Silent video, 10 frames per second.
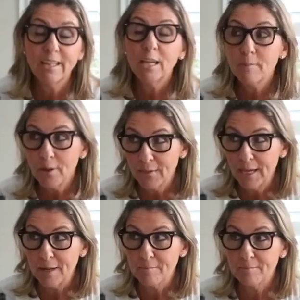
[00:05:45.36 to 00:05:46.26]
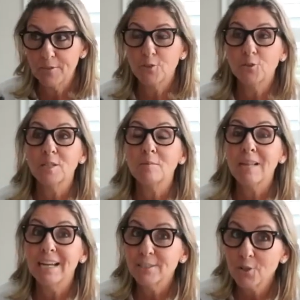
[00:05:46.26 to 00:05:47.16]
Think about that, because you can
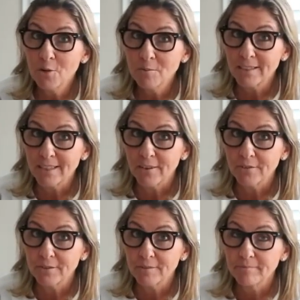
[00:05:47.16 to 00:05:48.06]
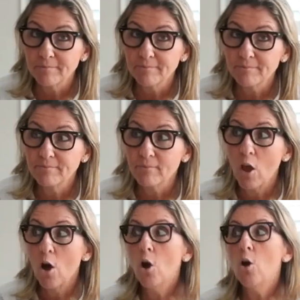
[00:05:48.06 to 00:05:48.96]
apply it to home stuff.
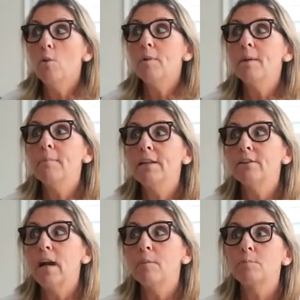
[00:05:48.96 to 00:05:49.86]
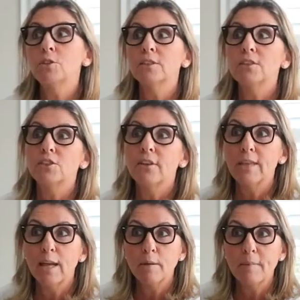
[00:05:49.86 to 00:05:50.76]
Oh, but I might, I should shove
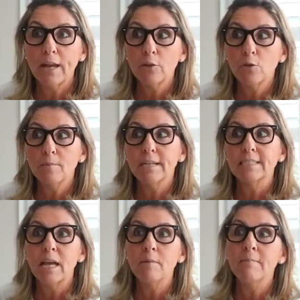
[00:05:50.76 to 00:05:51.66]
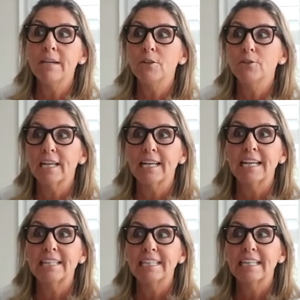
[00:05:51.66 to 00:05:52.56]
that in a back room because I might use that in
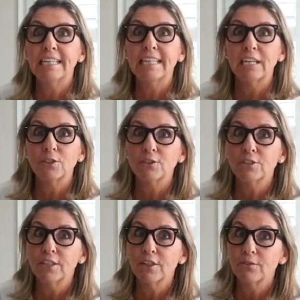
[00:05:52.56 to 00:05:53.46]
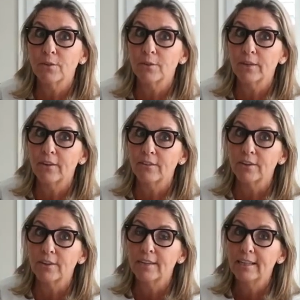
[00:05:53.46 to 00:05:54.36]
case I need an extra chair for
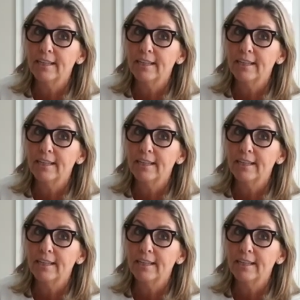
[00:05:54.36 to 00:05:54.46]
whatever.